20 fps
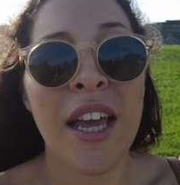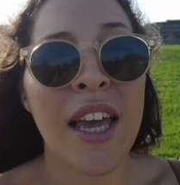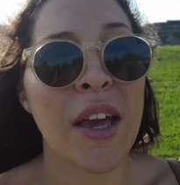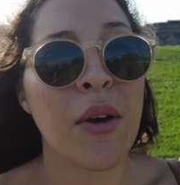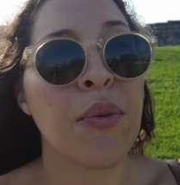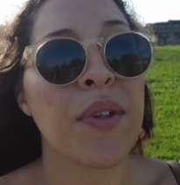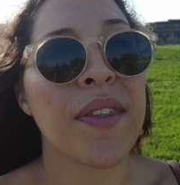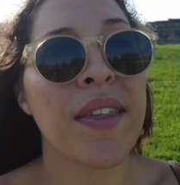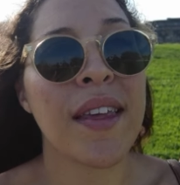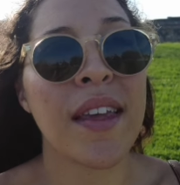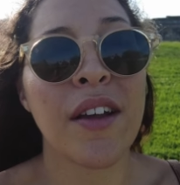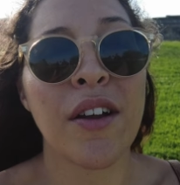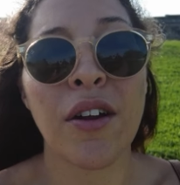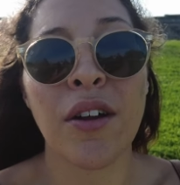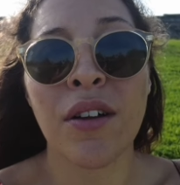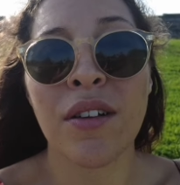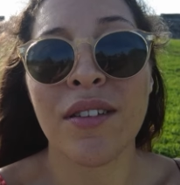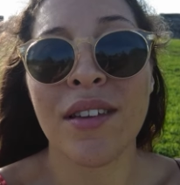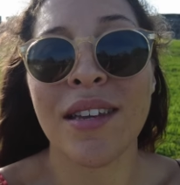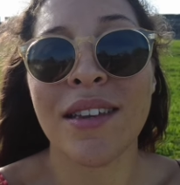It was
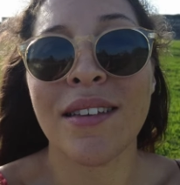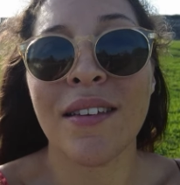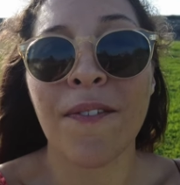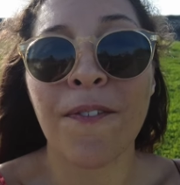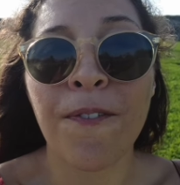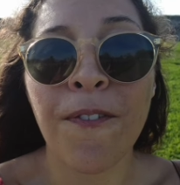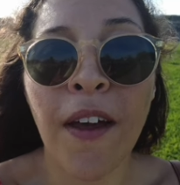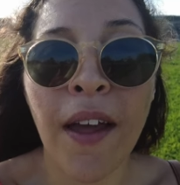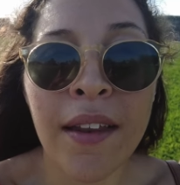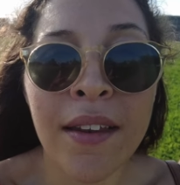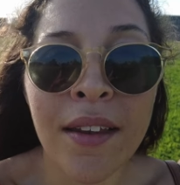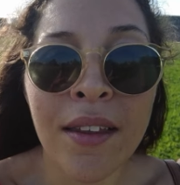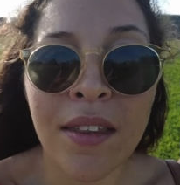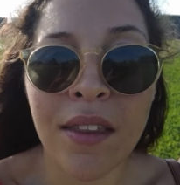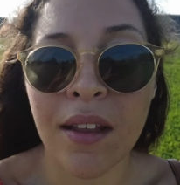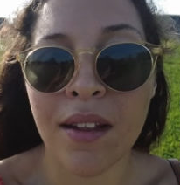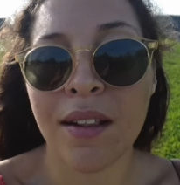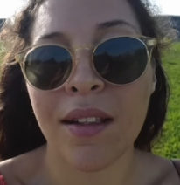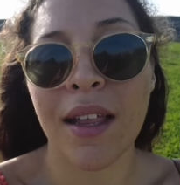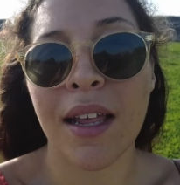here to defend
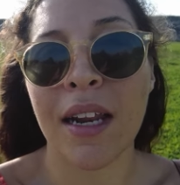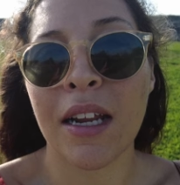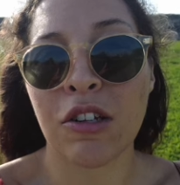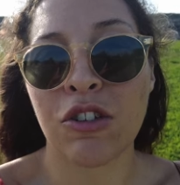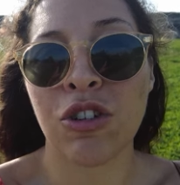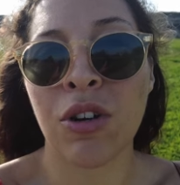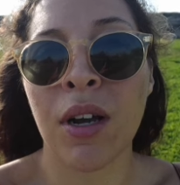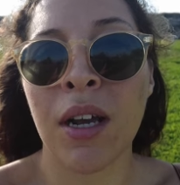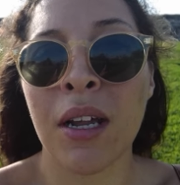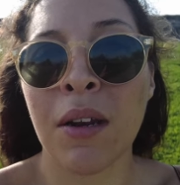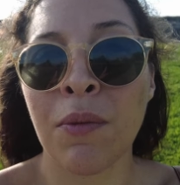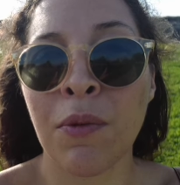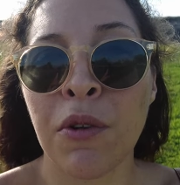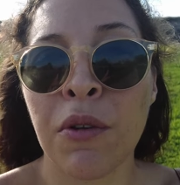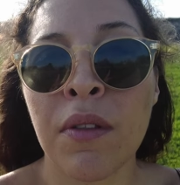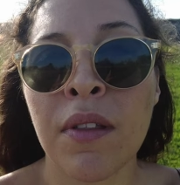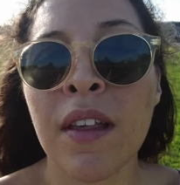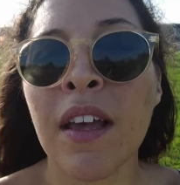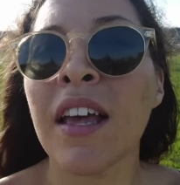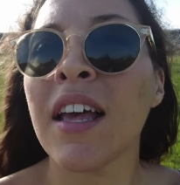the Atlantic trade
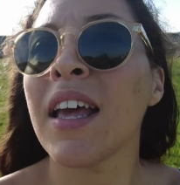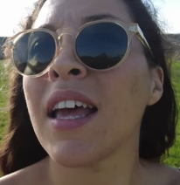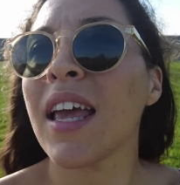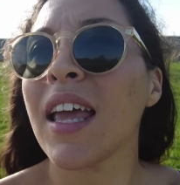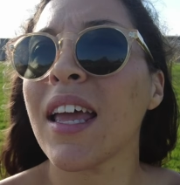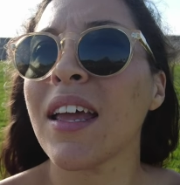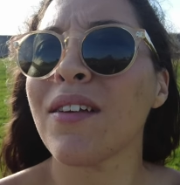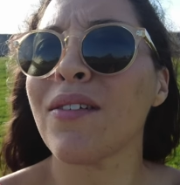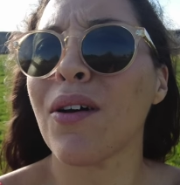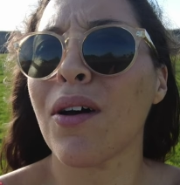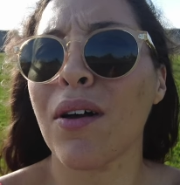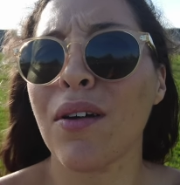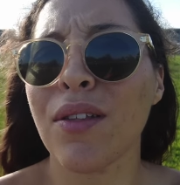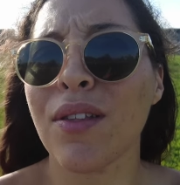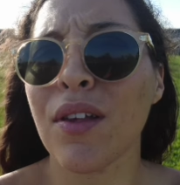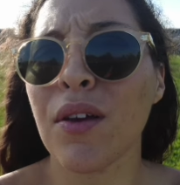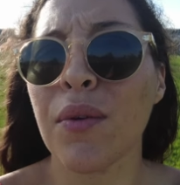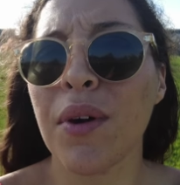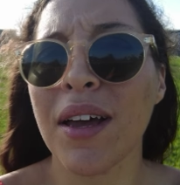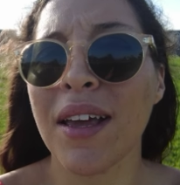routes and
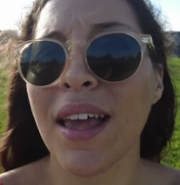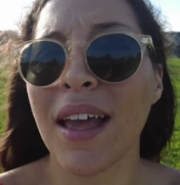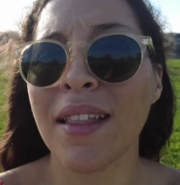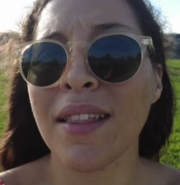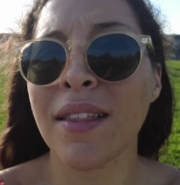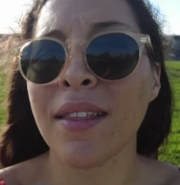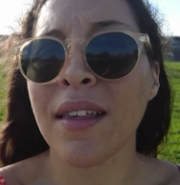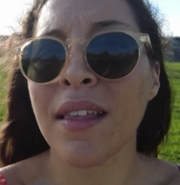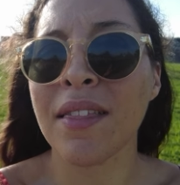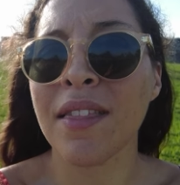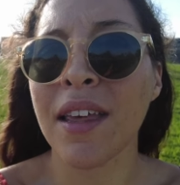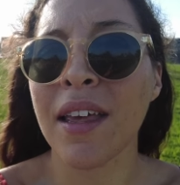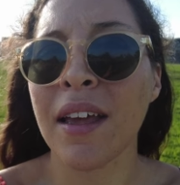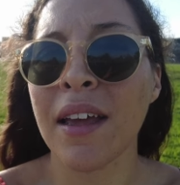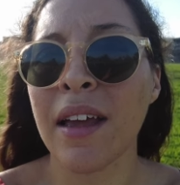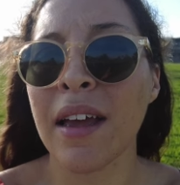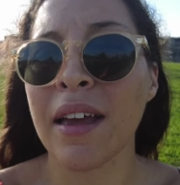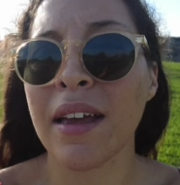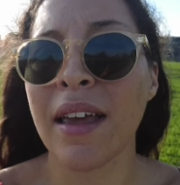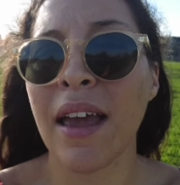also against
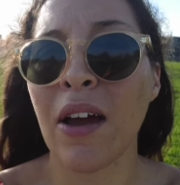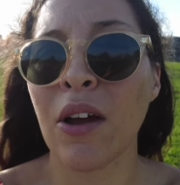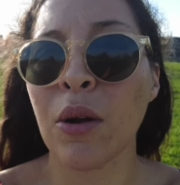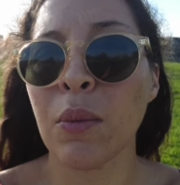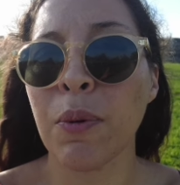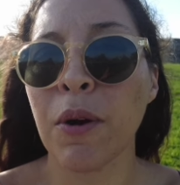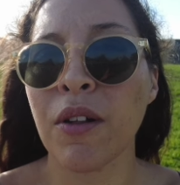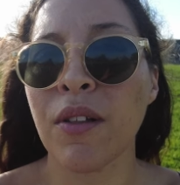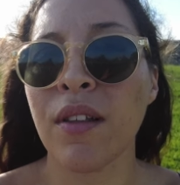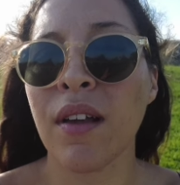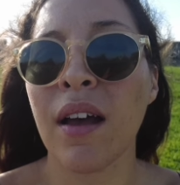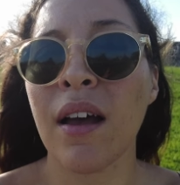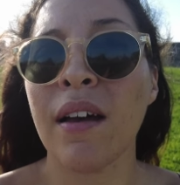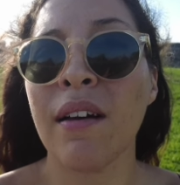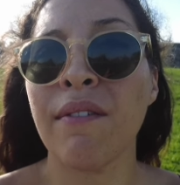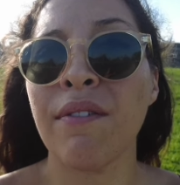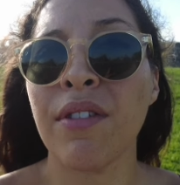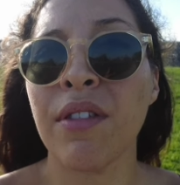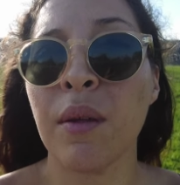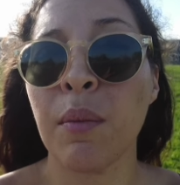the counterparts
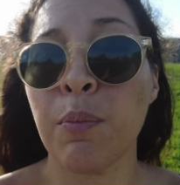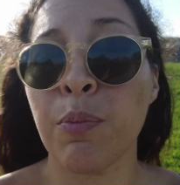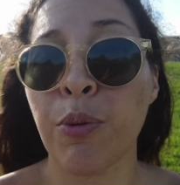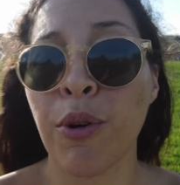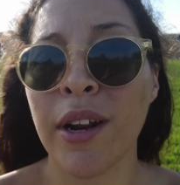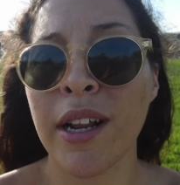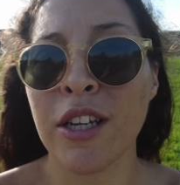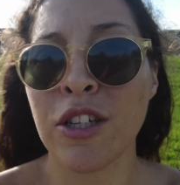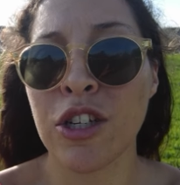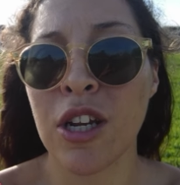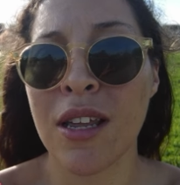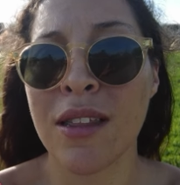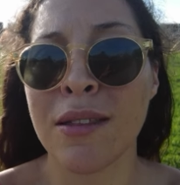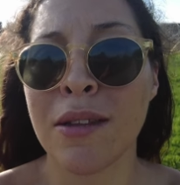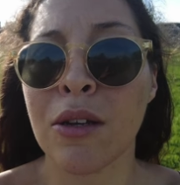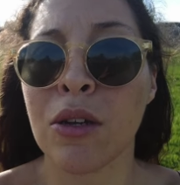of the British in the